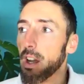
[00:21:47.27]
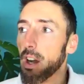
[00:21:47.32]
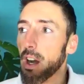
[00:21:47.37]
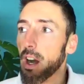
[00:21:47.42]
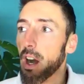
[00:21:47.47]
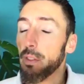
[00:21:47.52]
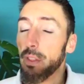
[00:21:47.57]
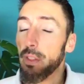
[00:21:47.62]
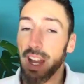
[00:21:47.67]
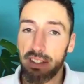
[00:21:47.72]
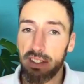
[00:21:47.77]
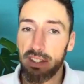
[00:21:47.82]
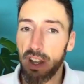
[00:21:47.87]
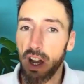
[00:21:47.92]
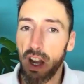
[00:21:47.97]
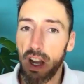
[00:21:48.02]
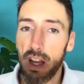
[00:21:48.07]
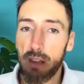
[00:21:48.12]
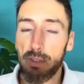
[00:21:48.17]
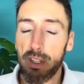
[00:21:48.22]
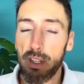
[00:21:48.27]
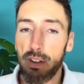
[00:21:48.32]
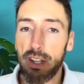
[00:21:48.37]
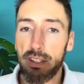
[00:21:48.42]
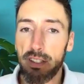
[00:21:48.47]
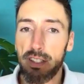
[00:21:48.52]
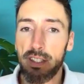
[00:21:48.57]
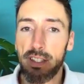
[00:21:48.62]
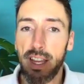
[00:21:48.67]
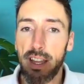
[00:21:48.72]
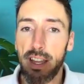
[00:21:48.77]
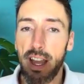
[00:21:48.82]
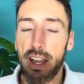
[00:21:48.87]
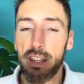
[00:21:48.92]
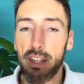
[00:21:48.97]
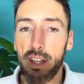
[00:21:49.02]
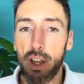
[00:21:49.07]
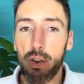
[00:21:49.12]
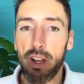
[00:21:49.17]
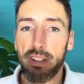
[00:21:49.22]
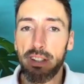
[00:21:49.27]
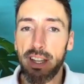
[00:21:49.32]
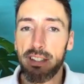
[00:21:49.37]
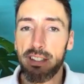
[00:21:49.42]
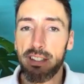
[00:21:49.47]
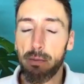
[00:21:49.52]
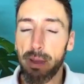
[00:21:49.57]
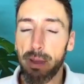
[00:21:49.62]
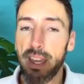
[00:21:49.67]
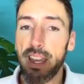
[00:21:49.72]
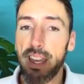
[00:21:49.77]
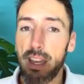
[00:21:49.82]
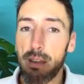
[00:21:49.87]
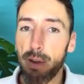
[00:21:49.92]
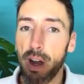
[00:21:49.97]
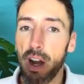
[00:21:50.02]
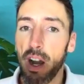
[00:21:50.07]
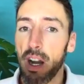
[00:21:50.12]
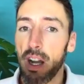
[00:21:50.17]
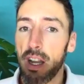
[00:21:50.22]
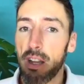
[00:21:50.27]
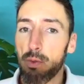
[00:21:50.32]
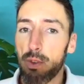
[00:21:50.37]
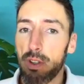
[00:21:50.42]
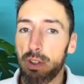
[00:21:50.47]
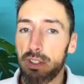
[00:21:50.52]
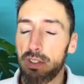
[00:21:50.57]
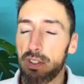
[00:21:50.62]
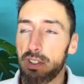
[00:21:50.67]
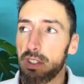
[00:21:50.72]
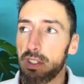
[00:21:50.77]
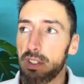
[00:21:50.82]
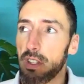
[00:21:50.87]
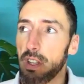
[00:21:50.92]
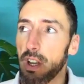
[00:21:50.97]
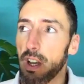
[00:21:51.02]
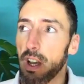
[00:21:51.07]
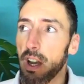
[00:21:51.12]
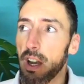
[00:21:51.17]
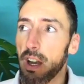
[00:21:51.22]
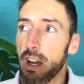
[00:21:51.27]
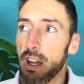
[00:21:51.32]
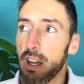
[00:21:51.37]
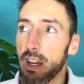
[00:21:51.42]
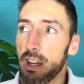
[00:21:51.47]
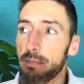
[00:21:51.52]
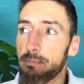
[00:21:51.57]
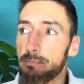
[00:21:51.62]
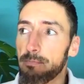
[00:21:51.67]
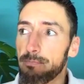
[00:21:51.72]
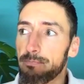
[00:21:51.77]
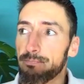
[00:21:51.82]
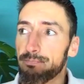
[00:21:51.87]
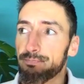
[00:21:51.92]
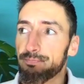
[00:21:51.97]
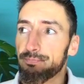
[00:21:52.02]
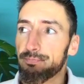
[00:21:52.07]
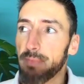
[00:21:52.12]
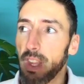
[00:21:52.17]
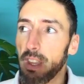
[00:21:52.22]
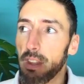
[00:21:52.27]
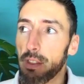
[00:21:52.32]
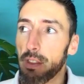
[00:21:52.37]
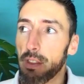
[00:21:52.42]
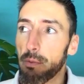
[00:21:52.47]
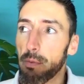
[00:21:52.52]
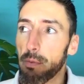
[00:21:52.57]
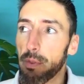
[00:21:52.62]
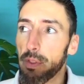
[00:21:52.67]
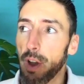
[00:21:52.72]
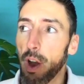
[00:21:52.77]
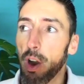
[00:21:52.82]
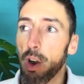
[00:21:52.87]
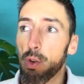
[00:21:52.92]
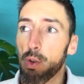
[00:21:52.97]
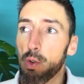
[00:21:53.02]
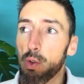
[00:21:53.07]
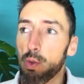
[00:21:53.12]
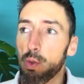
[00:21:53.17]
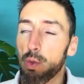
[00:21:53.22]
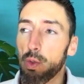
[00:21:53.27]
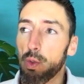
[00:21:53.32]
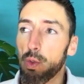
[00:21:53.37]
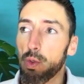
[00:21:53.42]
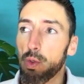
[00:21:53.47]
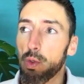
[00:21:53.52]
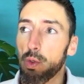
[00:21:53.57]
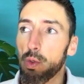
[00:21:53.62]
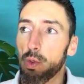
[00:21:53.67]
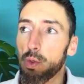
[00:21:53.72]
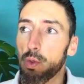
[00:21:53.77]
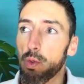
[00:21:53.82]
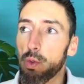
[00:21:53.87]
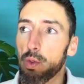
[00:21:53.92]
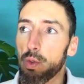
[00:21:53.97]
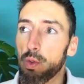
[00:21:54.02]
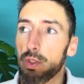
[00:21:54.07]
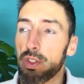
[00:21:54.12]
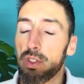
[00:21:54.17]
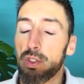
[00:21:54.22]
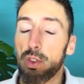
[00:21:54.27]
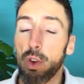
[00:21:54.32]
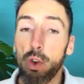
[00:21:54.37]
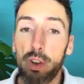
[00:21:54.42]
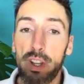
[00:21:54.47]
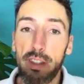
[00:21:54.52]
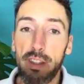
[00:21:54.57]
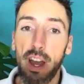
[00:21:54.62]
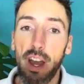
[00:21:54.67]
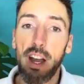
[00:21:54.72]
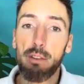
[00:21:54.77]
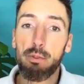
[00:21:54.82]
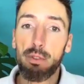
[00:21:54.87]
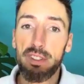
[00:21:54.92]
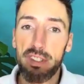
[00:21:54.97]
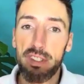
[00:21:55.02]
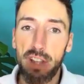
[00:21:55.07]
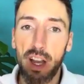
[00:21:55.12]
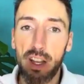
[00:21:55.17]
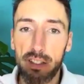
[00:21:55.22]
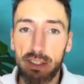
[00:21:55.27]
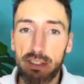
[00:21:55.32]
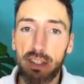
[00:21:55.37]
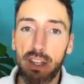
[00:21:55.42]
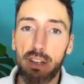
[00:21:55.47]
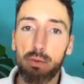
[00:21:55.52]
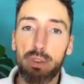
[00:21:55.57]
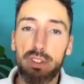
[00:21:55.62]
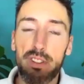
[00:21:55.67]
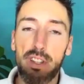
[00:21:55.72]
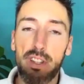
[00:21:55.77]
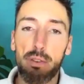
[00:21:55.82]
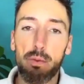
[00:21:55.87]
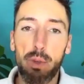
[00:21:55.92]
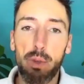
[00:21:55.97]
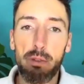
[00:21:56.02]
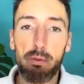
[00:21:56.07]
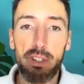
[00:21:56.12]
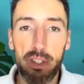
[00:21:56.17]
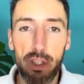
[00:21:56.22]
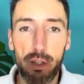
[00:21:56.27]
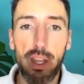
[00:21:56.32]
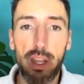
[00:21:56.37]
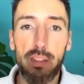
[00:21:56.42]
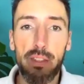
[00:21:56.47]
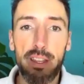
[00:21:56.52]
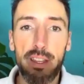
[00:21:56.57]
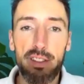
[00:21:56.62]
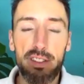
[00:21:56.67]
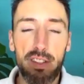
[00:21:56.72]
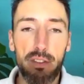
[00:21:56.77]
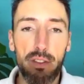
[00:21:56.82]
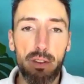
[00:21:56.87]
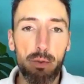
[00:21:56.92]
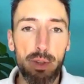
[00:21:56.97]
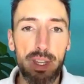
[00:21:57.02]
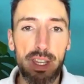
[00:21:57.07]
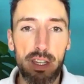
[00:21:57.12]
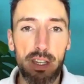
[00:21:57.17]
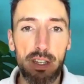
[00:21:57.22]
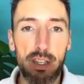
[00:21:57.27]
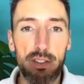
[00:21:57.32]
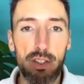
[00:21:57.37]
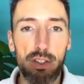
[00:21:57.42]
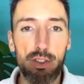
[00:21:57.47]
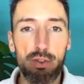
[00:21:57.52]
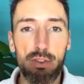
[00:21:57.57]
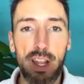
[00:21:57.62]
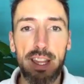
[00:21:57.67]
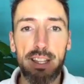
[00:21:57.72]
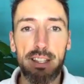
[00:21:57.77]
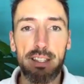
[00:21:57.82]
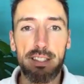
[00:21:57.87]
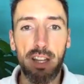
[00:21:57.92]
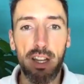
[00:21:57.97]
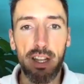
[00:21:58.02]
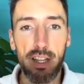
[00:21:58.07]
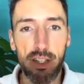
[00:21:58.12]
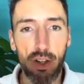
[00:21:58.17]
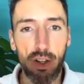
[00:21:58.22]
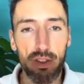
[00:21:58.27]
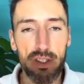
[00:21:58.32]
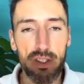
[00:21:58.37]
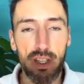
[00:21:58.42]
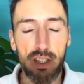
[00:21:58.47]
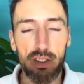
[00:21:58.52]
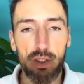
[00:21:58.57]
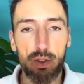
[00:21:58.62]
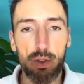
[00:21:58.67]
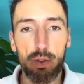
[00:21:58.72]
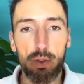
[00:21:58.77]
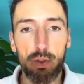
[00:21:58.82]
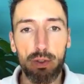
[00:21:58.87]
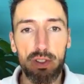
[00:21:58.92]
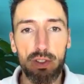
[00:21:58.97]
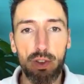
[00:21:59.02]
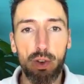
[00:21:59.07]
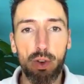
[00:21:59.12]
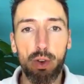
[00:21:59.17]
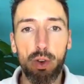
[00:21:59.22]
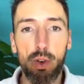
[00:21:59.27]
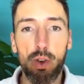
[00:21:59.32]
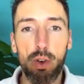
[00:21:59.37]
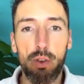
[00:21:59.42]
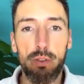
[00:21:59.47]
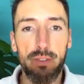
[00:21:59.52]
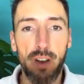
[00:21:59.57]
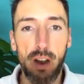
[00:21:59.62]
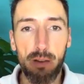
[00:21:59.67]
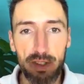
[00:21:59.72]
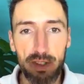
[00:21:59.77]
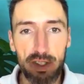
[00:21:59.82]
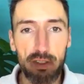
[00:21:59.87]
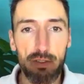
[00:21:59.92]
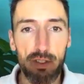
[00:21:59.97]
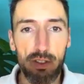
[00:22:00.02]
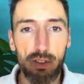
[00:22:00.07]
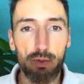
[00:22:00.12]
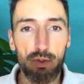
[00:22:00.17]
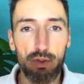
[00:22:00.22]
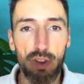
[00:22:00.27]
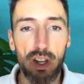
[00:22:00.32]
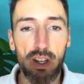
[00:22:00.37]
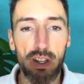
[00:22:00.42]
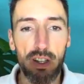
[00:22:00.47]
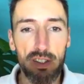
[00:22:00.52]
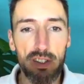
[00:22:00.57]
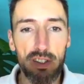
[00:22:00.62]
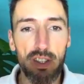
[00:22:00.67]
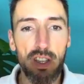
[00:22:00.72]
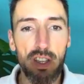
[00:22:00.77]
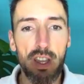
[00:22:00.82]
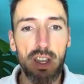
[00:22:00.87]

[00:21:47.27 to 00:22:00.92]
At that time, you know, I didn't know I'd end up here, but I was the whole story that I was under was that we were doing this so that we could create diagnostic tools or pharmaceutical drugs.